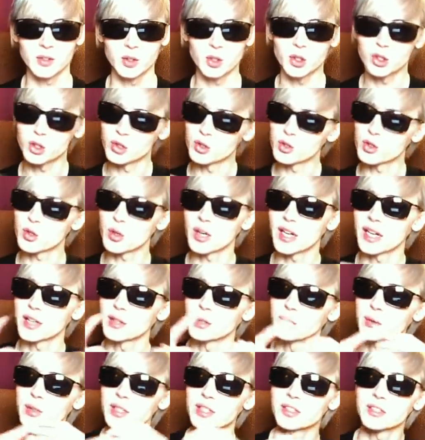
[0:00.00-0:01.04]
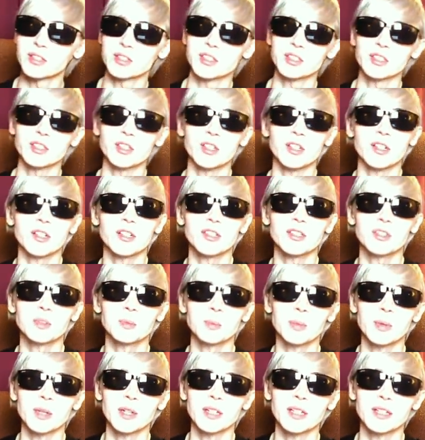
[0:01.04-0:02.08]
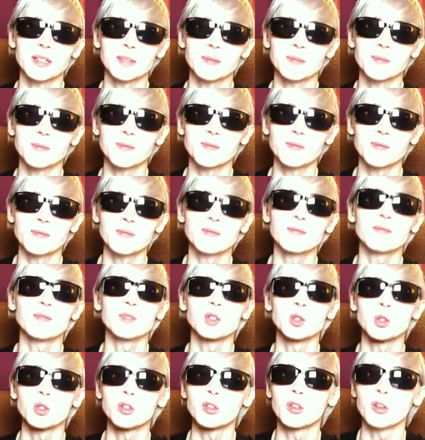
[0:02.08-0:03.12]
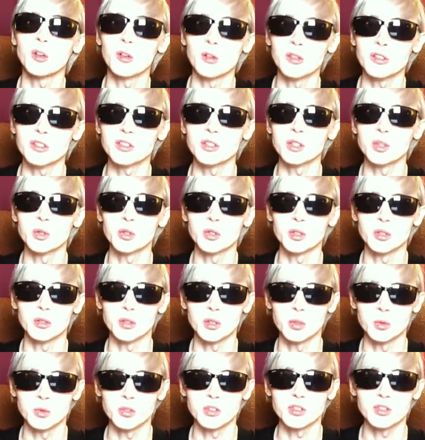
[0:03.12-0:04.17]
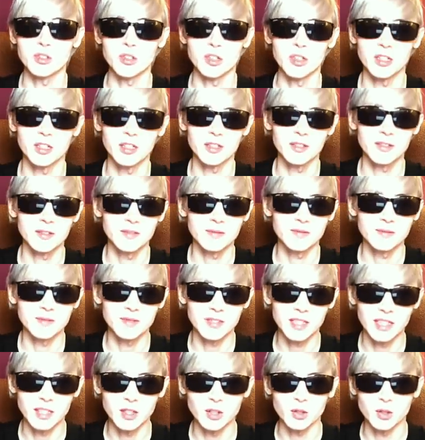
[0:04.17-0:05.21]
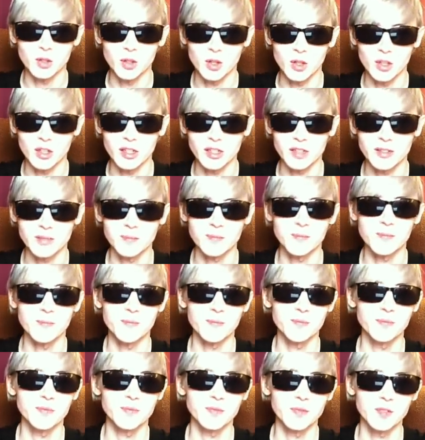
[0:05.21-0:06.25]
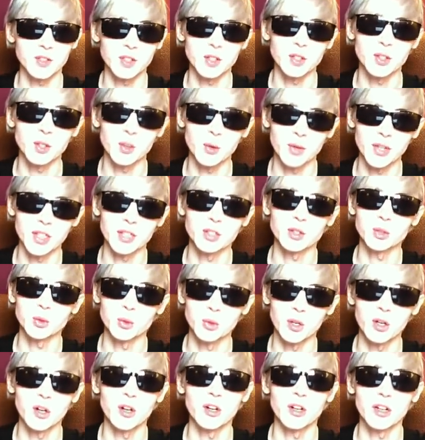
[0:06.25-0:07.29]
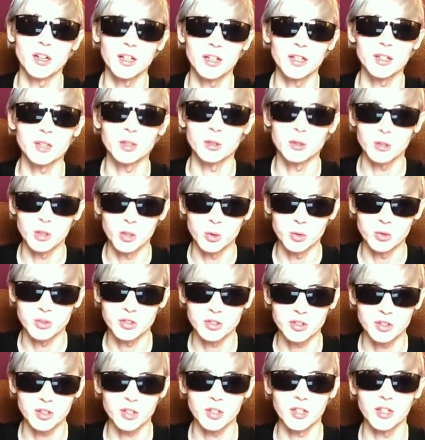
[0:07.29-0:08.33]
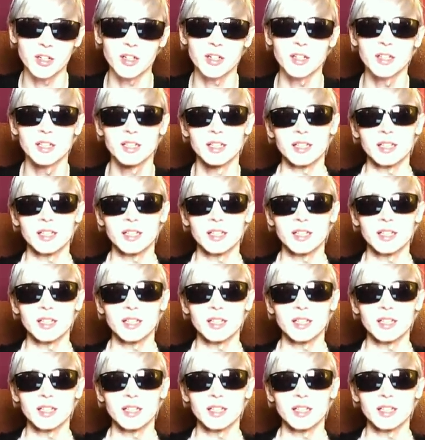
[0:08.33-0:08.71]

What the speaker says: You should try to reach the stars, but you're also your own star in your heart. You know that you are your own star.